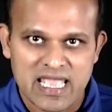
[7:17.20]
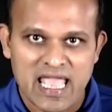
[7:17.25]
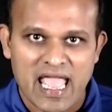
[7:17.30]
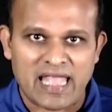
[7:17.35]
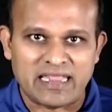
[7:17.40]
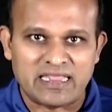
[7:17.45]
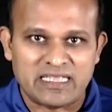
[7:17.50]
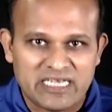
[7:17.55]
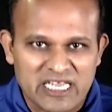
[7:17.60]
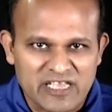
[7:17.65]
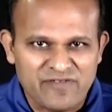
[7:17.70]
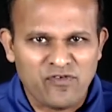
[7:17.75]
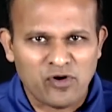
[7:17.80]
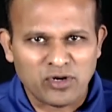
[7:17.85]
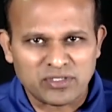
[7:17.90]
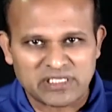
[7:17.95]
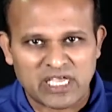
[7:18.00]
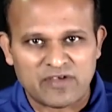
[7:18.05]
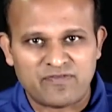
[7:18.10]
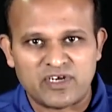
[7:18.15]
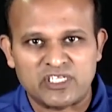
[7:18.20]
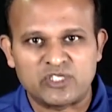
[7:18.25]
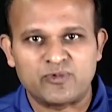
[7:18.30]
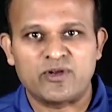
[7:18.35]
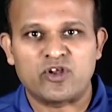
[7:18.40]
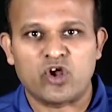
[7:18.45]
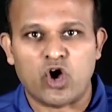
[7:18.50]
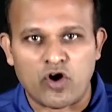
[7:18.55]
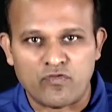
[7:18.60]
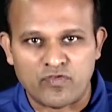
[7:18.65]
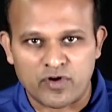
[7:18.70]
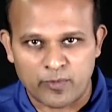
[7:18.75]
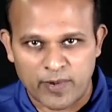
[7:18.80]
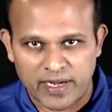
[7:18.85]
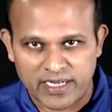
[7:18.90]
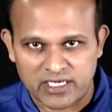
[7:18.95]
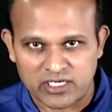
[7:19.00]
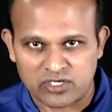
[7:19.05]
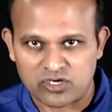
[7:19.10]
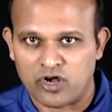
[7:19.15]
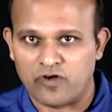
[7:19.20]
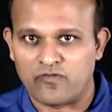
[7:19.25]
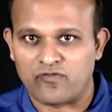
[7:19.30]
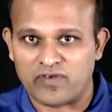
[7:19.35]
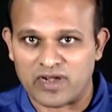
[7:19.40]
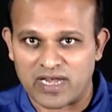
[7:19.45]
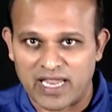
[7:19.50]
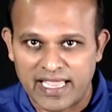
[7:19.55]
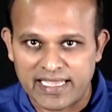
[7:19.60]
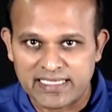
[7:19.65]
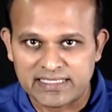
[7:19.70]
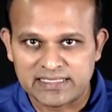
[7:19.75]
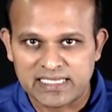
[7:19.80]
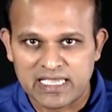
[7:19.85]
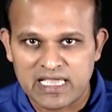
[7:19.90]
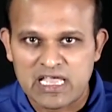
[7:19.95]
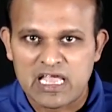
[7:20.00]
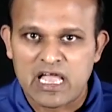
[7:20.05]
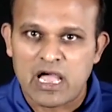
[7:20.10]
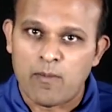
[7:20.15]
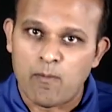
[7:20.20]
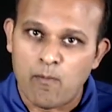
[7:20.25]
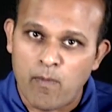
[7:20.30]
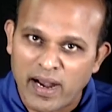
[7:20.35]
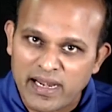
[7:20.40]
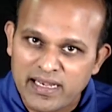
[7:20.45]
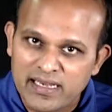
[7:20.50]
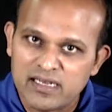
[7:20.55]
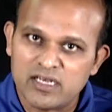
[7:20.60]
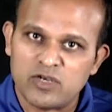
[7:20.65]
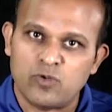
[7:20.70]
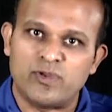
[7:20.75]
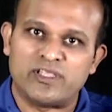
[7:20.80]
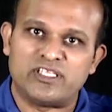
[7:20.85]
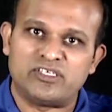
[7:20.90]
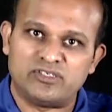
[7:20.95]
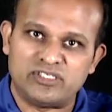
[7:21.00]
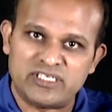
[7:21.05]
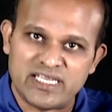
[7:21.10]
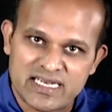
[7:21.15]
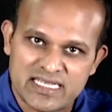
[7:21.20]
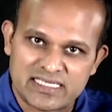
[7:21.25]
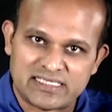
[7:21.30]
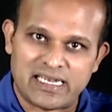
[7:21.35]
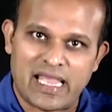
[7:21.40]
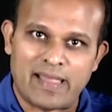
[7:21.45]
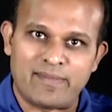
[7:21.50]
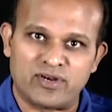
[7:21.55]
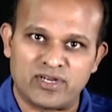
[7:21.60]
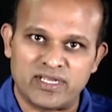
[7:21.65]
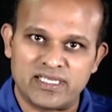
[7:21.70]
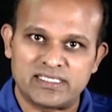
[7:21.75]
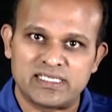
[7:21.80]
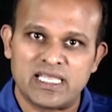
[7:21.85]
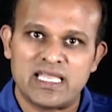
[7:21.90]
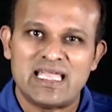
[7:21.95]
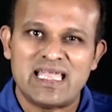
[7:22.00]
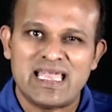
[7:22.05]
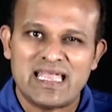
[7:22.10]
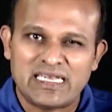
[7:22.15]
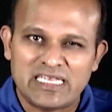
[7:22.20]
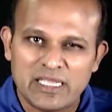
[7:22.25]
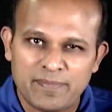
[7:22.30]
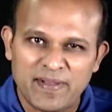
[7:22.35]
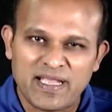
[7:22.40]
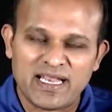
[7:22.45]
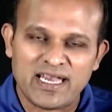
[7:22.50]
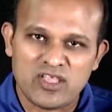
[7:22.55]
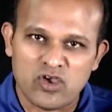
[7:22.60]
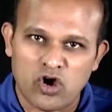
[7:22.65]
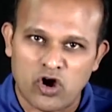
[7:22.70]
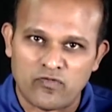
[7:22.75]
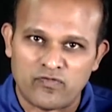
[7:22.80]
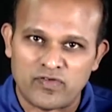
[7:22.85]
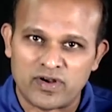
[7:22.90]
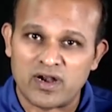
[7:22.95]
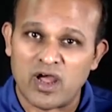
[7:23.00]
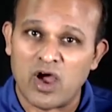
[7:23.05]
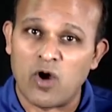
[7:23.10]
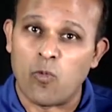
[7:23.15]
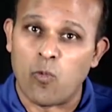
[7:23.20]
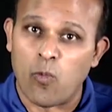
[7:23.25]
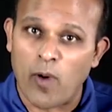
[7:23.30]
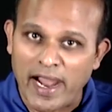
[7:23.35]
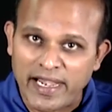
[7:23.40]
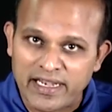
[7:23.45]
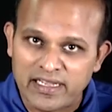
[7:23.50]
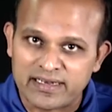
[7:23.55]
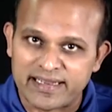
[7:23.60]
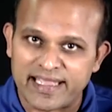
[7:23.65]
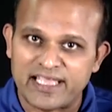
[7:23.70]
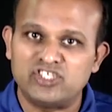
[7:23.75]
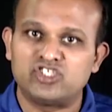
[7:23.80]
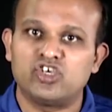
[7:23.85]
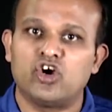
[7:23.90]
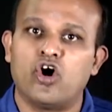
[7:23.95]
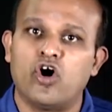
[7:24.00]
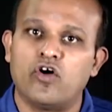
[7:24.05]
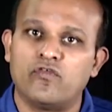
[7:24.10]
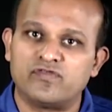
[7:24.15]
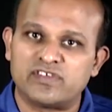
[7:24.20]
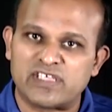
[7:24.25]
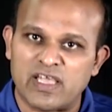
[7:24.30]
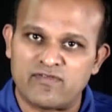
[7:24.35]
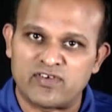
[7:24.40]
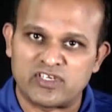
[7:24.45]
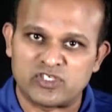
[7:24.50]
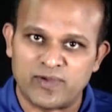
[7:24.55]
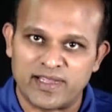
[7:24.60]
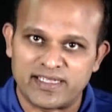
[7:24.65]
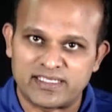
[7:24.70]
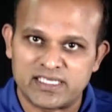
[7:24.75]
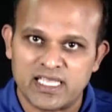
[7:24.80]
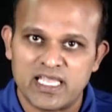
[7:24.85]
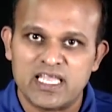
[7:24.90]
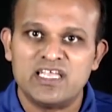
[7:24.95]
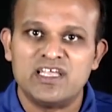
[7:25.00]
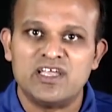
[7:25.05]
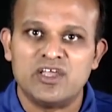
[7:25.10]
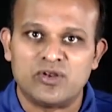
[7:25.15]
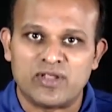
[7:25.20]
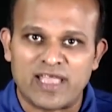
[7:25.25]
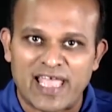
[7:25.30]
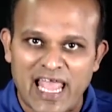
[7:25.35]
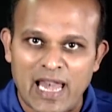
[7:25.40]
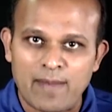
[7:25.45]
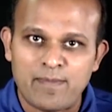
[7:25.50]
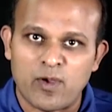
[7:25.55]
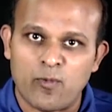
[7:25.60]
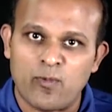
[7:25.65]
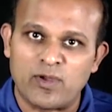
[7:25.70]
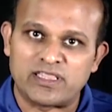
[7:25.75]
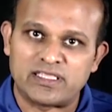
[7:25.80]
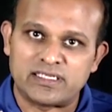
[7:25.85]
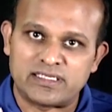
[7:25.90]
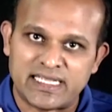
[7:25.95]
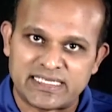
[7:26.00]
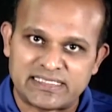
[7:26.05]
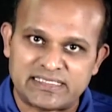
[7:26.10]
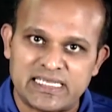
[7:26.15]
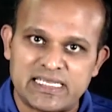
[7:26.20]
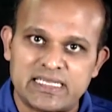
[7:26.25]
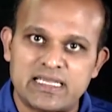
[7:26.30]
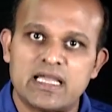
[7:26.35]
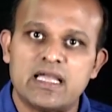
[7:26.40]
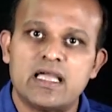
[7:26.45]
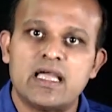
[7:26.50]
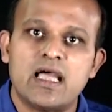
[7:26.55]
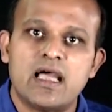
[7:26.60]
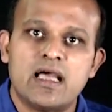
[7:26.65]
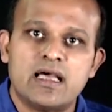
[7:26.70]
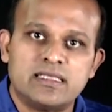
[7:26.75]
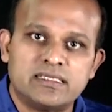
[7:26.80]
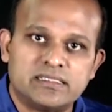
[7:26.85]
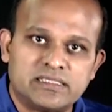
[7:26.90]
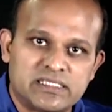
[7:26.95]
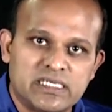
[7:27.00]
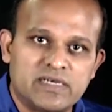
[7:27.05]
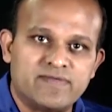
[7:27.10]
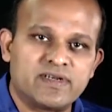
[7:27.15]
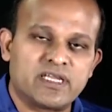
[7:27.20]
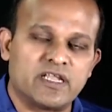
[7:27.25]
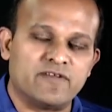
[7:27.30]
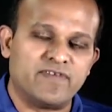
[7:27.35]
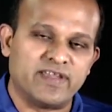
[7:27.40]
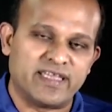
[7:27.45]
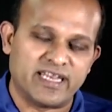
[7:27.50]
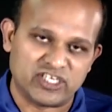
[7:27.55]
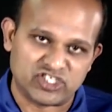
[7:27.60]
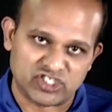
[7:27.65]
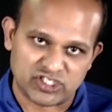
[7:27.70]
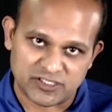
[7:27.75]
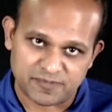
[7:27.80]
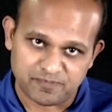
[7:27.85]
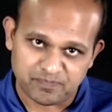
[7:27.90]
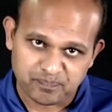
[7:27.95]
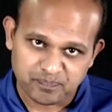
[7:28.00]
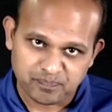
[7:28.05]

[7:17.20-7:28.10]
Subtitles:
and the default cipher suite offer vector of clients bundled with TLS libraries typically offer a wider range of cipher suites to help with testing server configurations.